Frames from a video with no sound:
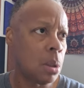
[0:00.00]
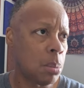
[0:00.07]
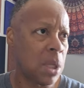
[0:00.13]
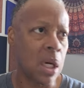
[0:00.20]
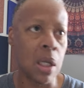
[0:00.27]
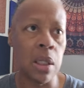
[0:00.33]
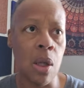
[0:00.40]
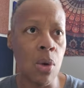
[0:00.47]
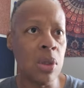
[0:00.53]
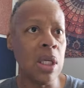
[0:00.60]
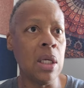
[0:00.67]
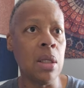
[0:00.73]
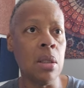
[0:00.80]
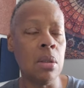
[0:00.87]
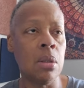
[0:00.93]
But
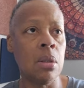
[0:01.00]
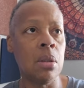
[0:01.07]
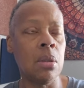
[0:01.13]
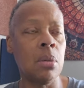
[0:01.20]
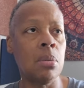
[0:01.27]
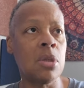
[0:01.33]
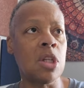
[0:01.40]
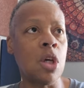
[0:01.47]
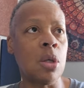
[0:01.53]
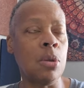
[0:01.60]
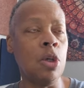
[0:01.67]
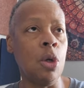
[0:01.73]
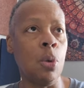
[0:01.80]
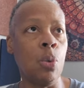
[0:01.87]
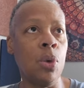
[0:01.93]
cloning,
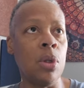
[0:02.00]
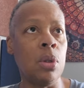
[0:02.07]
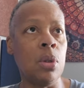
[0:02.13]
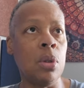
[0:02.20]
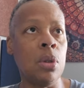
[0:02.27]
you know,